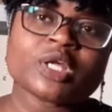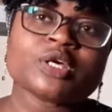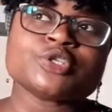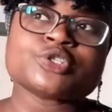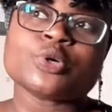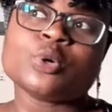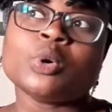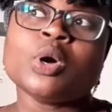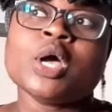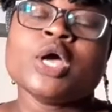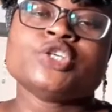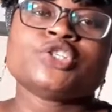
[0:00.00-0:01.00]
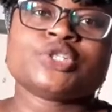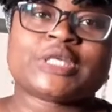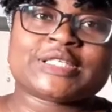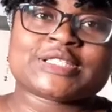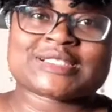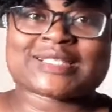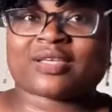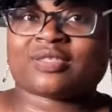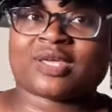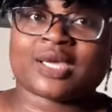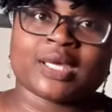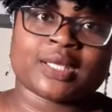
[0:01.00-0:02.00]
So you need to start
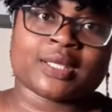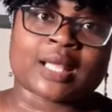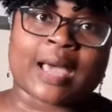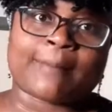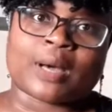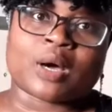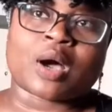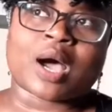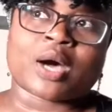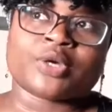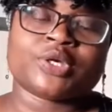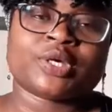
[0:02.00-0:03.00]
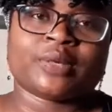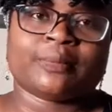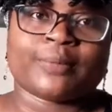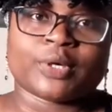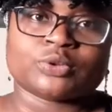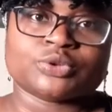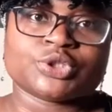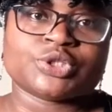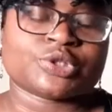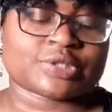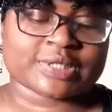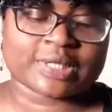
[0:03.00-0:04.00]
thinking about how you can build
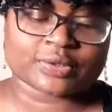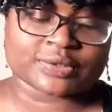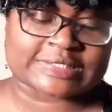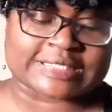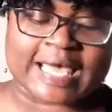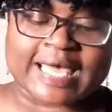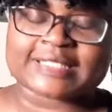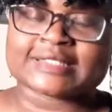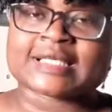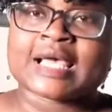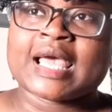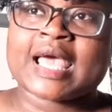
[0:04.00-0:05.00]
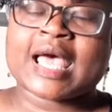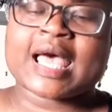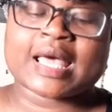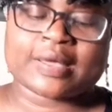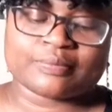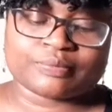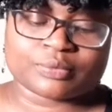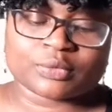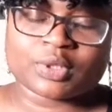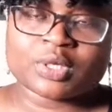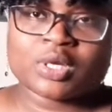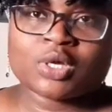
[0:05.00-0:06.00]
your skill set.
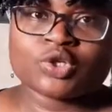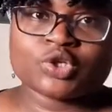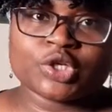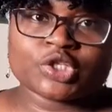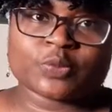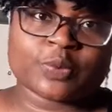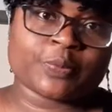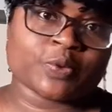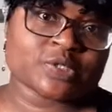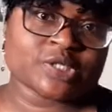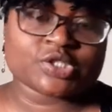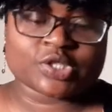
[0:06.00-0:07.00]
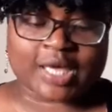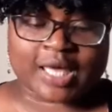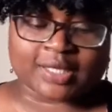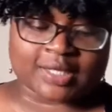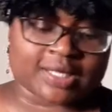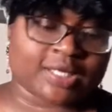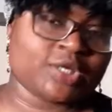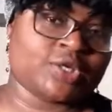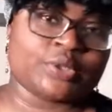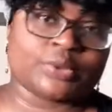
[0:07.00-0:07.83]
You need to be putting together like